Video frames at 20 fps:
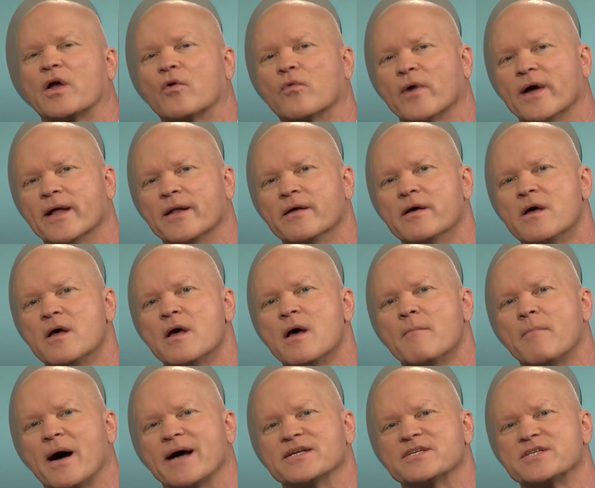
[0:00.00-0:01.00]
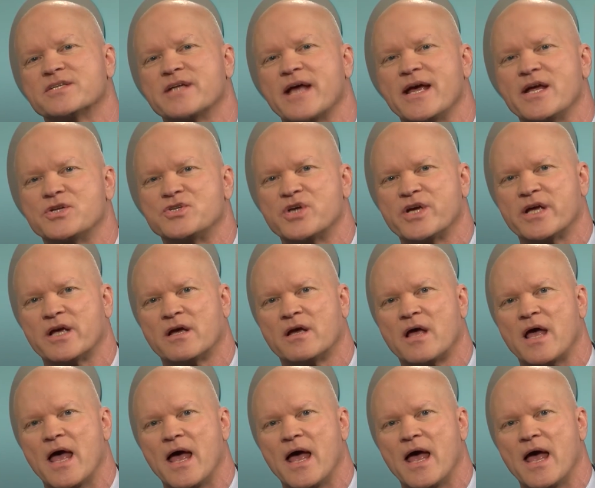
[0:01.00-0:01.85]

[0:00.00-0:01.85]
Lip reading: grid by staging